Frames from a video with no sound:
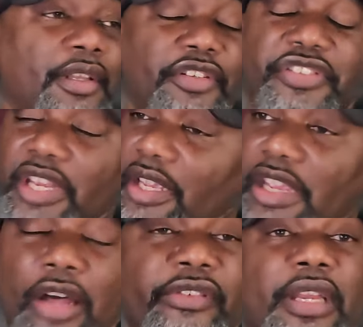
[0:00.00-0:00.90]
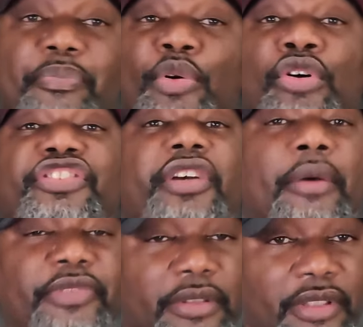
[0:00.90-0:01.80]
shit, y'all need to pull
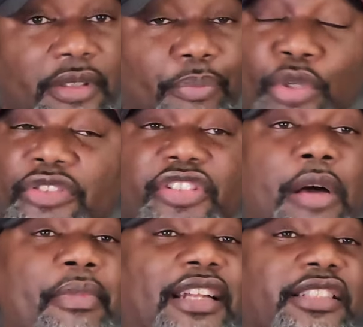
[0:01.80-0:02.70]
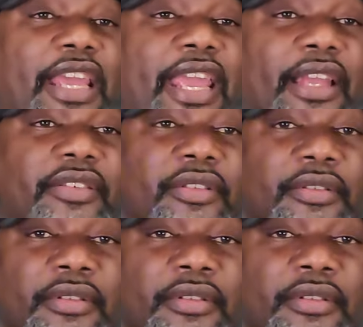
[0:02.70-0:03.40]
something. Pull something out your ass.